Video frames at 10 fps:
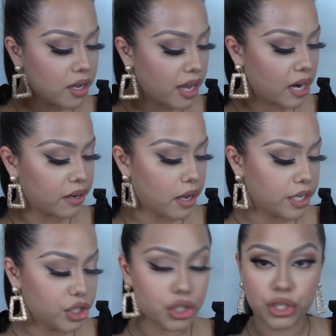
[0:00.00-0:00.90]

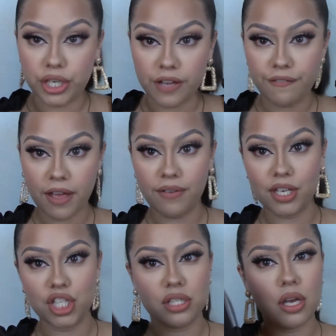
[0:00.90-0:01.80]
Ariana's 35
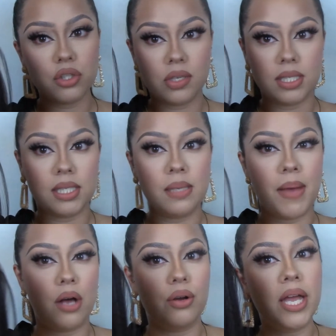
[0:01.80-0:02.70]
inches long, so this is
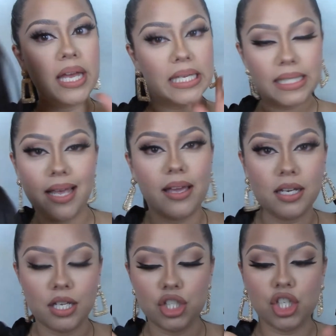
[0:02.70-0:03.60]
about 10
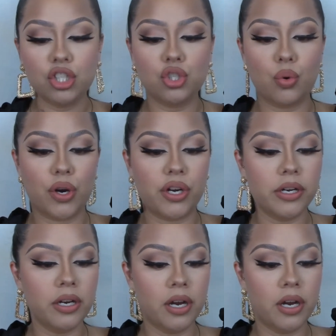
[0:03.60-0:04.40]
inches shorter.